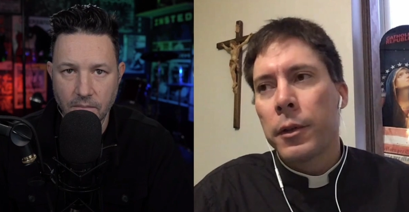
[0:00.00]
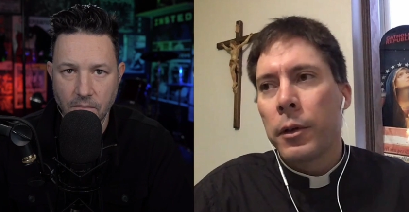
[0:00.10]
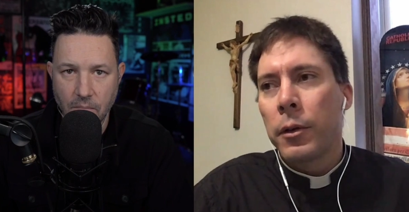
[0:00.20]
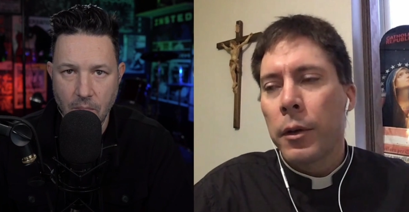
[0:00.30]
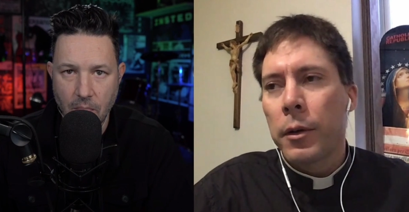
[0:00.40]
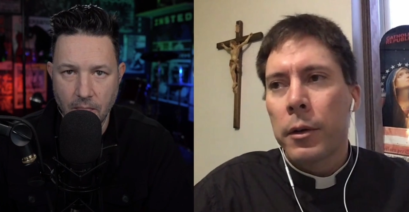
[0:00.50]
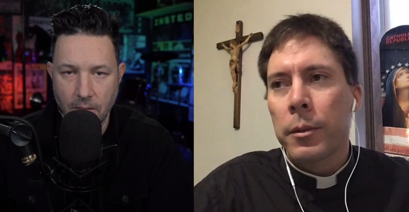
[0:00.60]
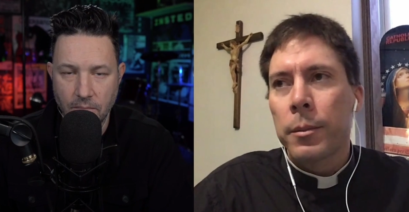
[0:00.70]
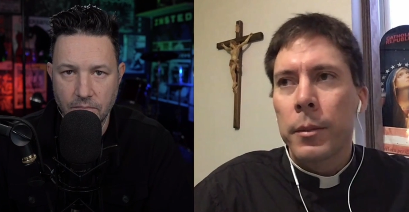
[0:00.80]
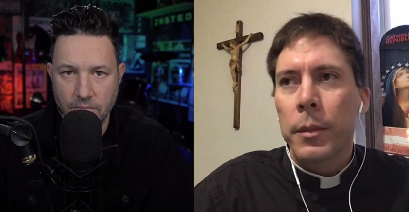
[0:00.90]
Speaker 1: you know
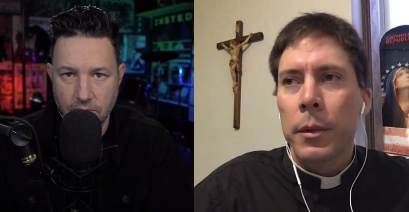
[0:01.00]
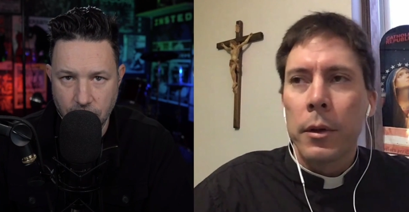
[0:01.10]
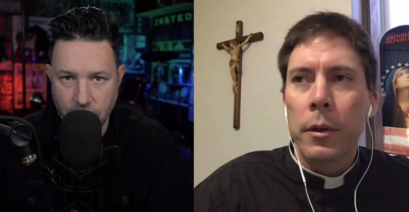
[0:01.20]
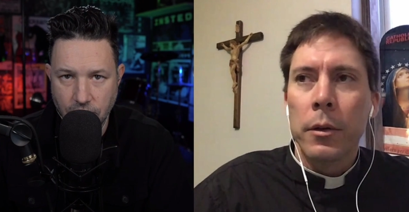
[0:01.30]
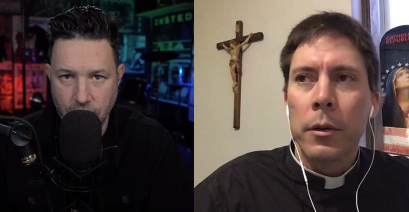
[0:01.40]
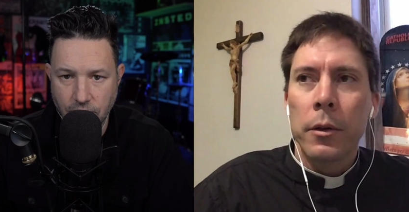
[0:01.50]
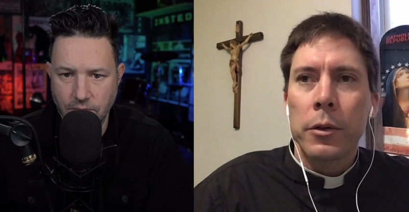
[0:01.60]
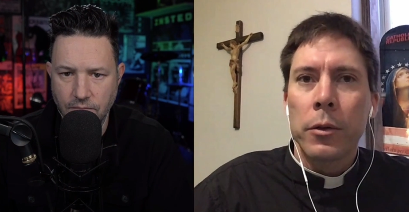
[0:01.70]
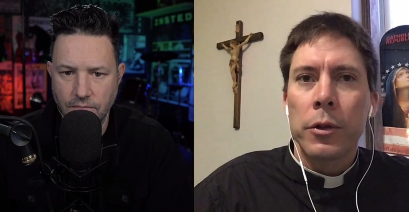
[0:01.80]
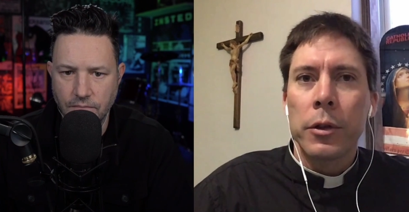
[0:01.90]
other
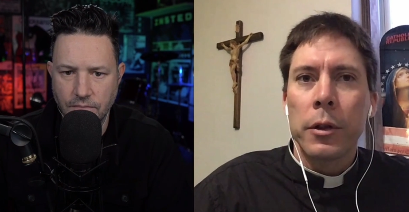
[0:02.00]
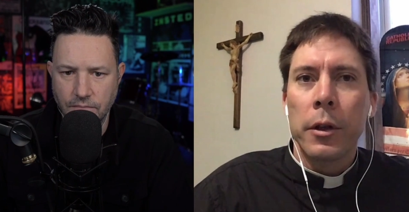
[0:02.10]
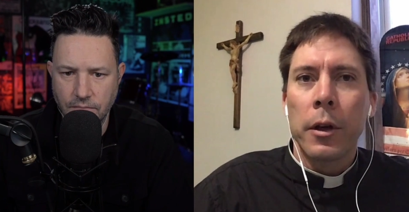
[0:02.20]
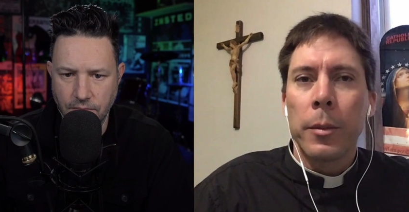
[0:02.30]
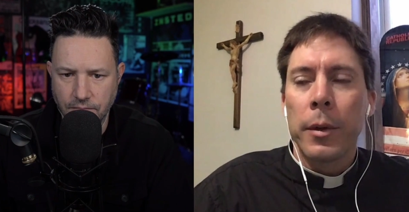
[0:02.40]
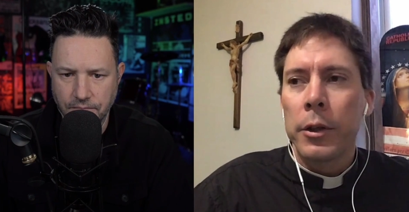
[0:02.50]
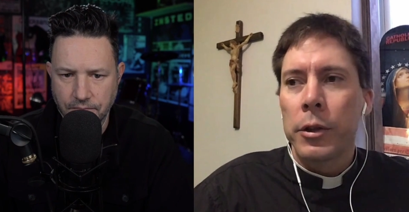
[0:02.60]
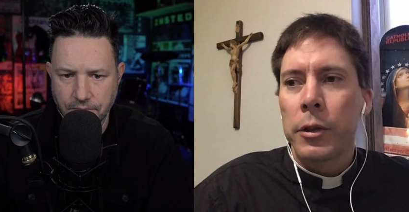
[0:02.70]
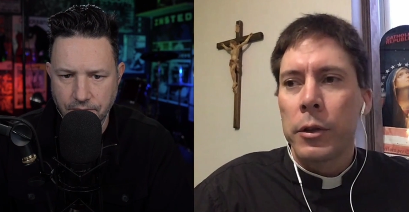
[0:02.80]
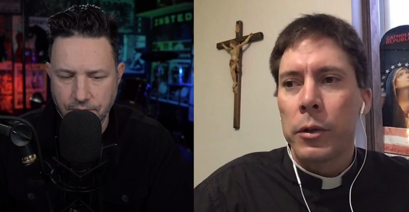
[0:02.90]
there's christian
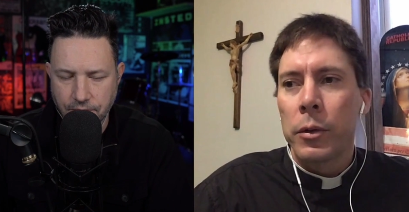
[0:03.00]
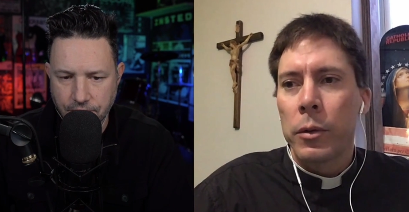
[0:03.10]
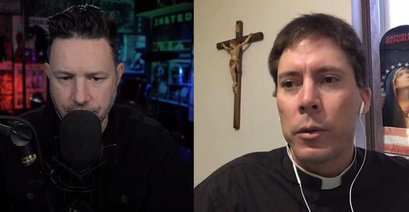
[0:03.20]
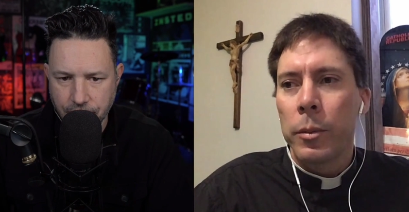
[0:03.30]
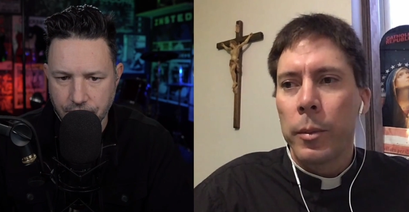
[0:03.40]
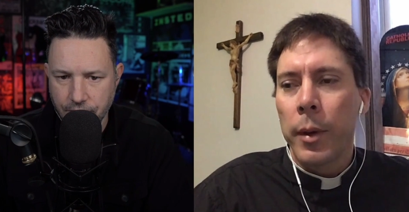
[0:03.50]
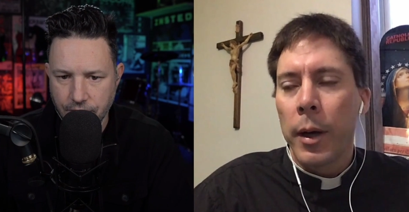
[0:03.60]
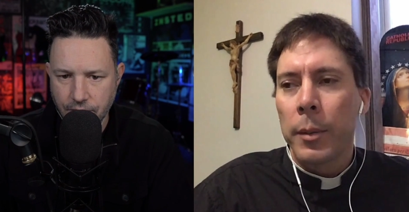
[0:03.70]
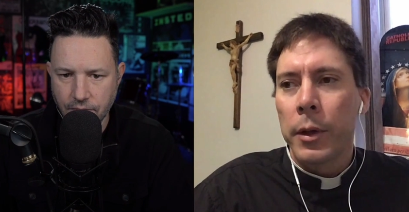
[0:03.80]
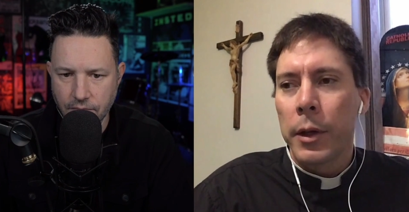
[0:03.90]
denominations who who
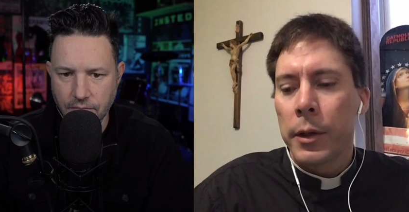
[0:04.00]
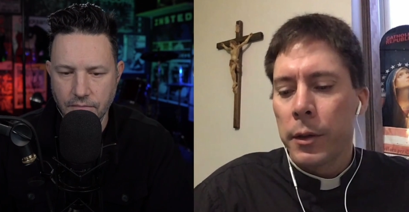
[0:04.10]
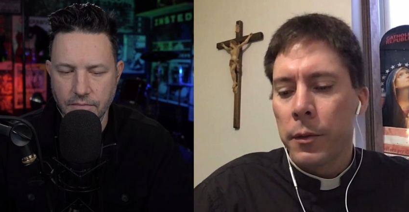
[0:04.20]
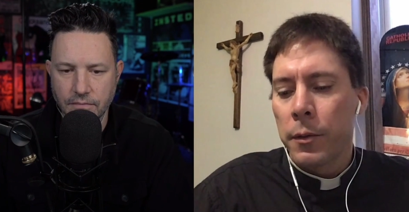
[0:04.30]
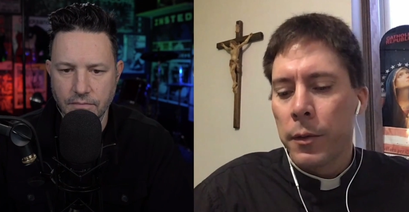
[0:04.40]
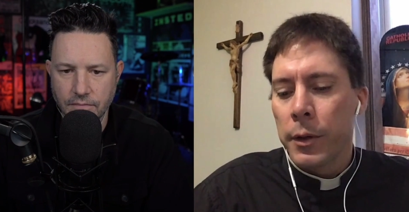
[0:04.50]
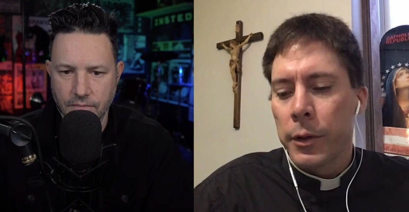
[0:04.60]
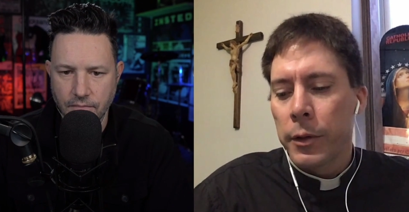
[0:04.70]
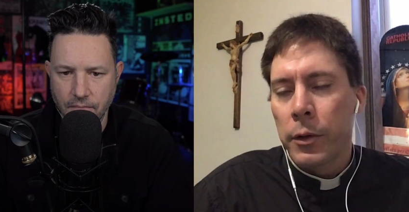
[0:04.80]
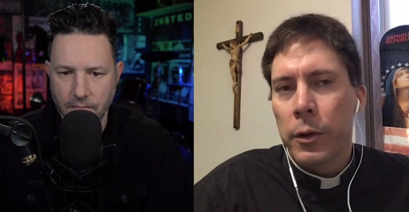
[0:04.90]
baptize
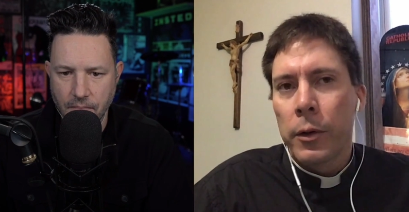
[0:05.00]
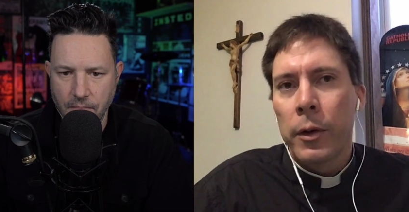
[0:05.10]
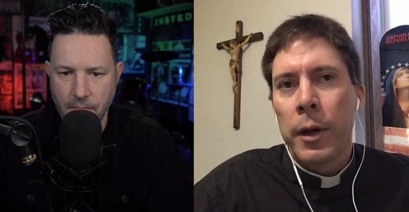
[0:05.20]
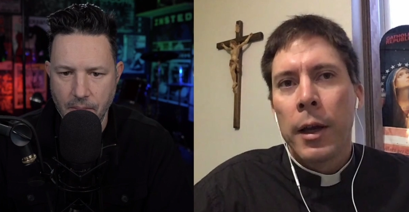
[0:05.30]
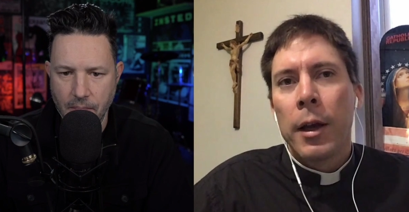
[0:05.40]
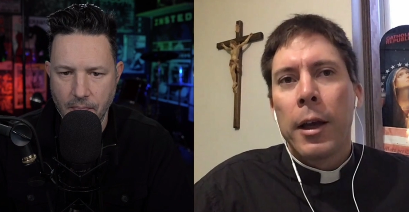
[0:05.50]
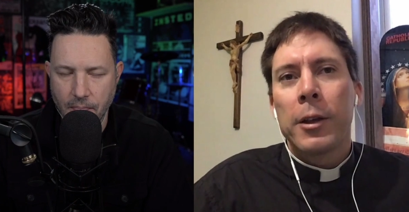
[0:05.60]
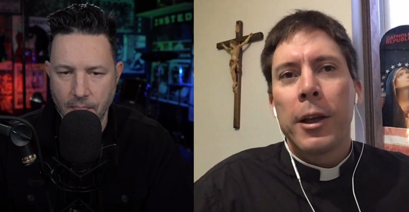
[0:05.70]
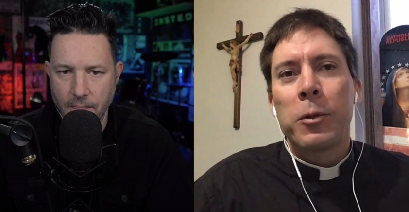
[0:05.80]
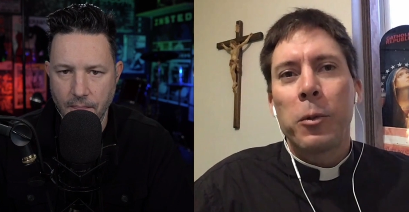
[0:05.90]
infants and so
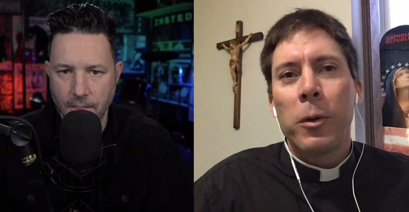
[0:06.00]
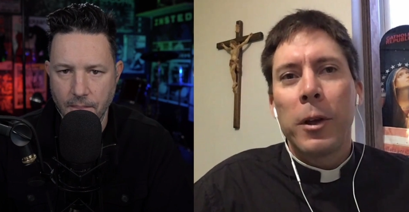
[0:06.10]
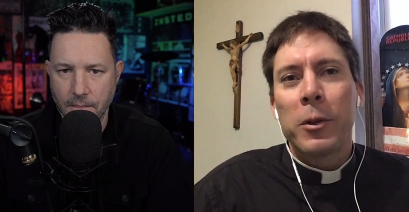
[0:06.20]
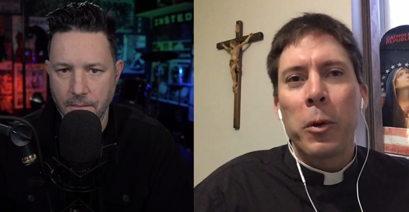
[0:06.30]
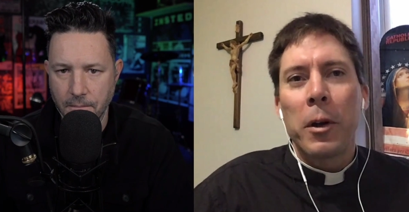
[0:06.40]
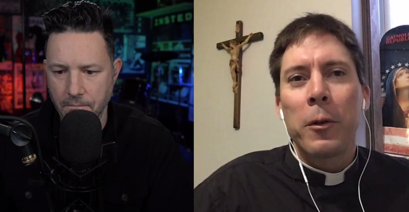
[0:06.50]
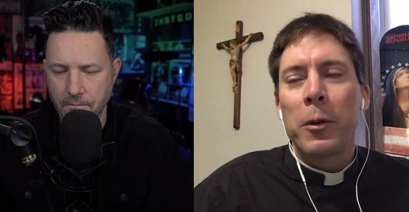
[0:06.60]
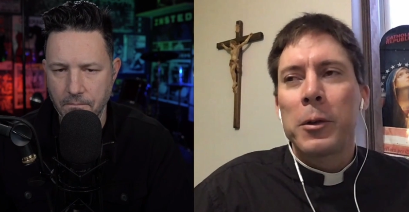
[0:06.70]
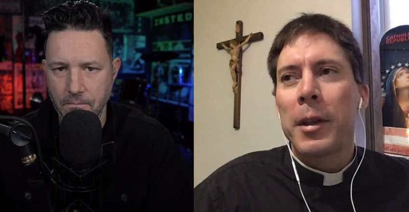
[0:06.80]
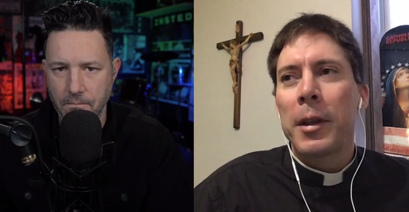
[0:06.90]
it, it's it's one of
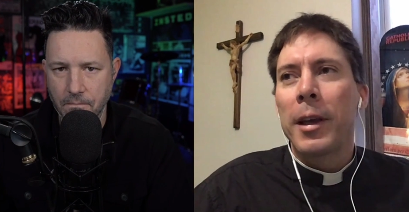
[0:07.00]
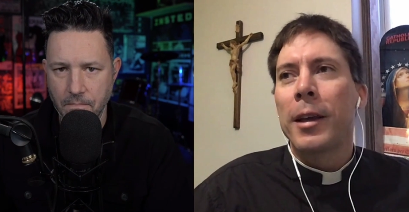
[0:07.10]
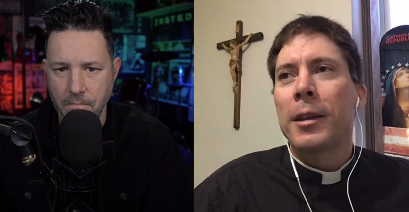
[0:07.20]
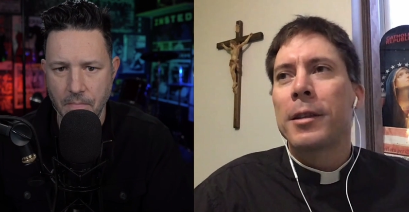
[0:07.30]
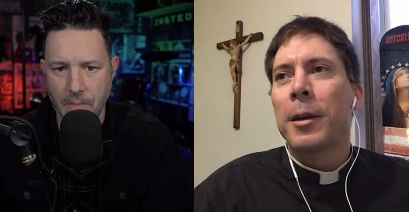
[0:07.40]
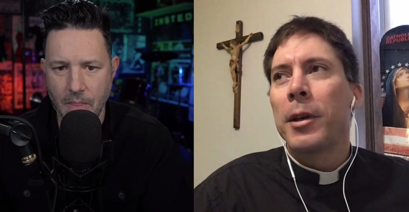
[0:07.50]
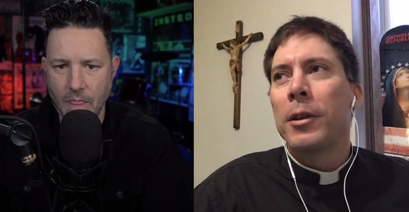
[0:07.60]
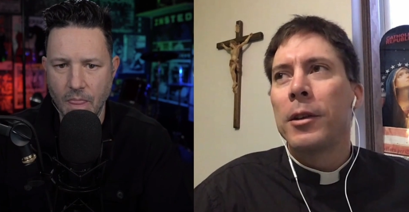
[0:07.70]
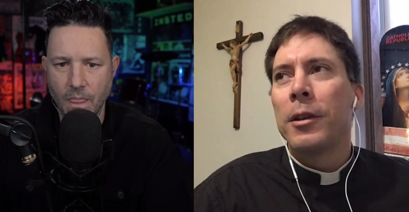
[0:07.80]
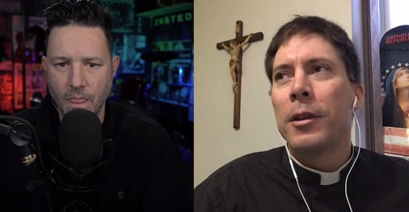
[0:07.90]
those things. I
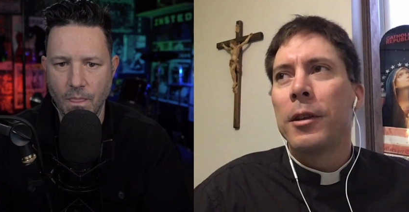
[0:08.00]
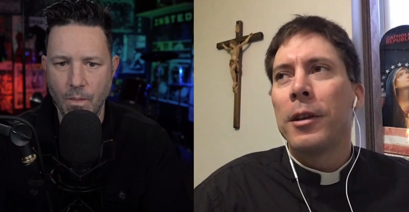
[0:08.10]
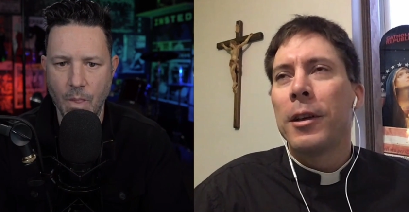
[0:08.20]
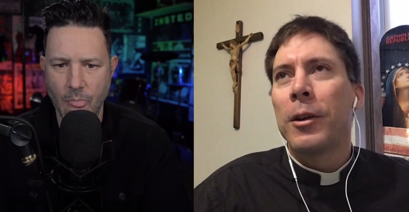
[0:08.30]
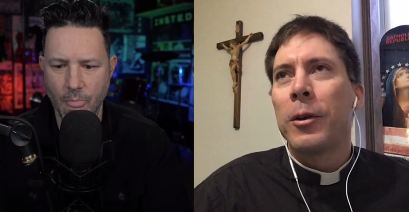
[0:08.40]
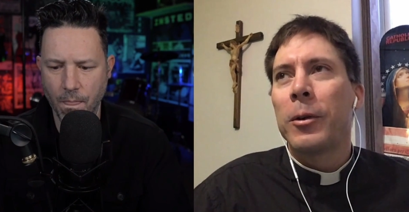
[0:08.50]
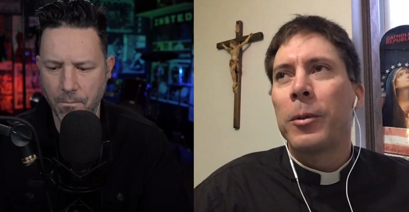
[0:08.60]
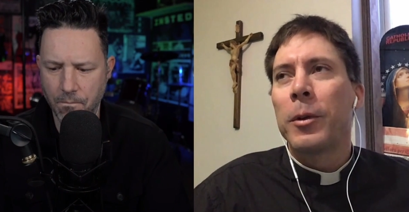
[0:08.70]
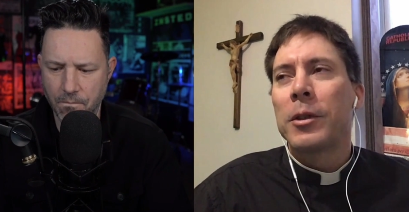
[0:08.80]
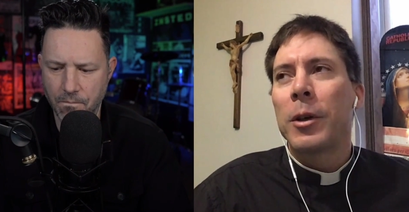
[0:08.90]
mean, you know,
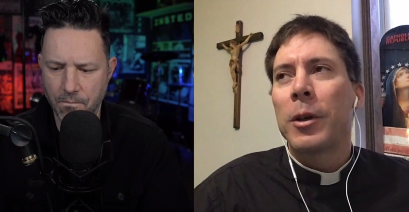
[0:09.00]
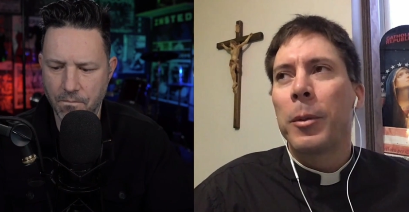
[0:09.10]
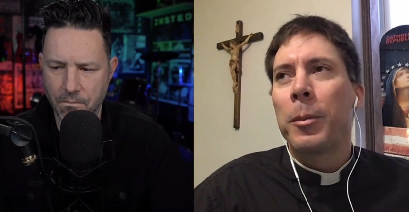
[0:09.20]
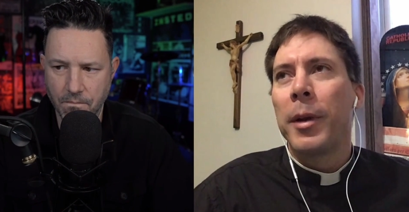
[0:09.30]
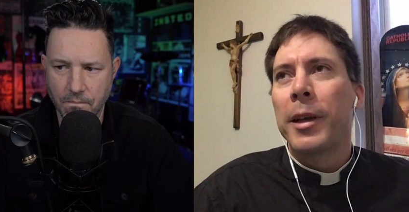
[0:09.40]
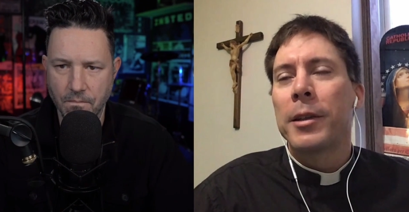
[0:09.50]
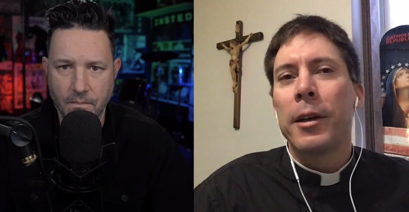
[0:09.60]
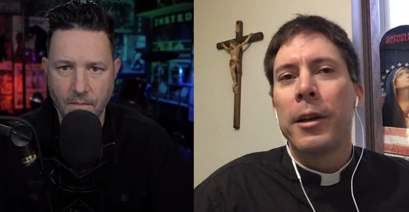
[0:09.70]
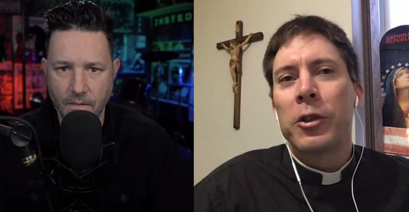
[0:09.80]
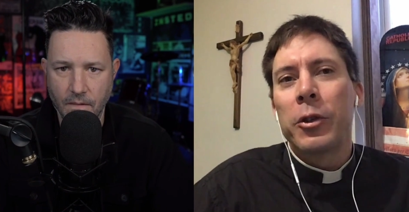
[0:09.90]
when someone makes
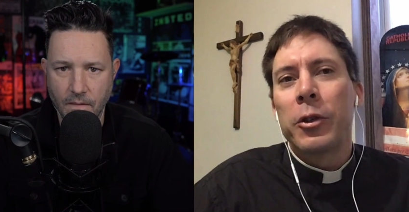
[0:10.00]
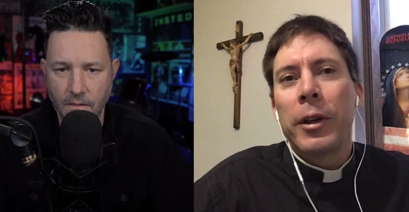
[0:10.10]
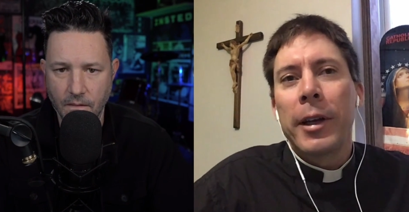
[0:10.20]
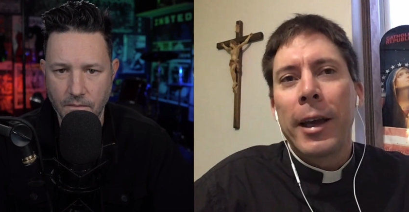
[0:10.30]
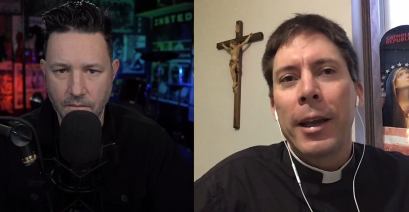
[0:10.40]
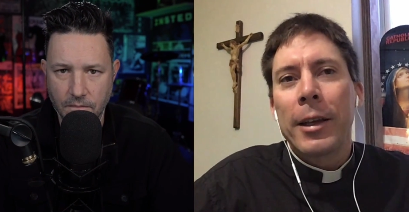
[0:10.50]
it an issue, you're like, hey,